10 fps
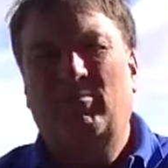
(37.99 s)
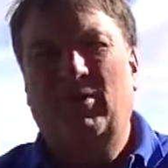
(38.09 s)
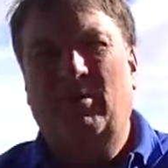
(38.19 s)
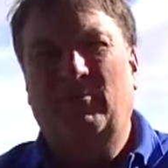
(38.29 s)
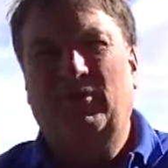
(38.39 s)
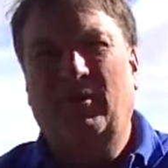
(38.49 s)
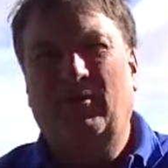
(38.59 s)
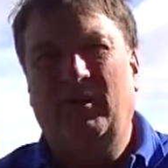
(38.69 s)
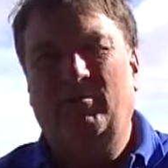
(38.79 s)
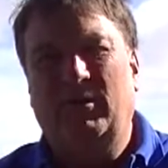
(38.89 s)
but I'm
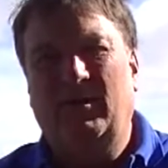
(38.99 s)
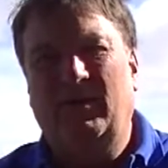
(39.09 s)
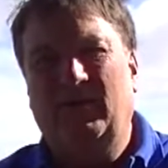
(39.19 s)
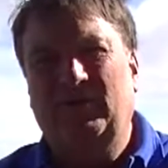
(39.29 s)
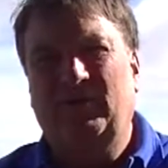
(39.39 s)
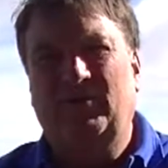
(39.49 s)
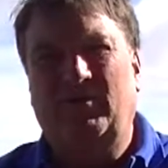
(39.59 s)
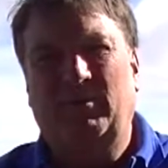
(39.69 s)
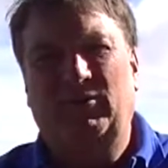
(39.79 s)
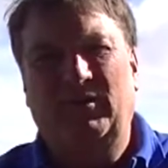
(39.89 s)
totally biased because
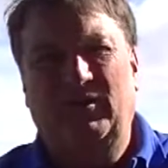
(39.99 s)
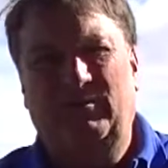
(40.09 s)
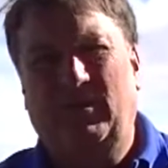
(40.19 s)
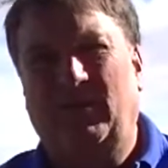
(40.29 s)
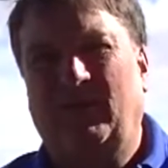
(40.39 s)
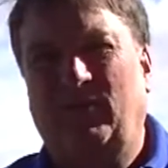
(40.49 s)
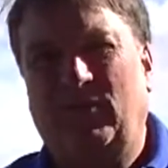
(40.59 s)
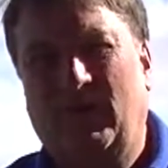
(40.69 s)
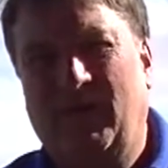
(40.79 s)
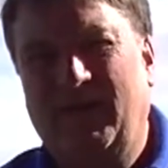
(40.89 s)
I'm obsessed by that
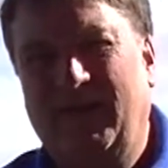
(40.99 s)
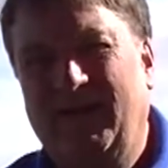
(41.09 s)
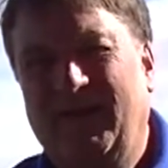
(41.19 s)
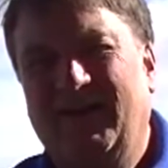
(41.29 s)
variety.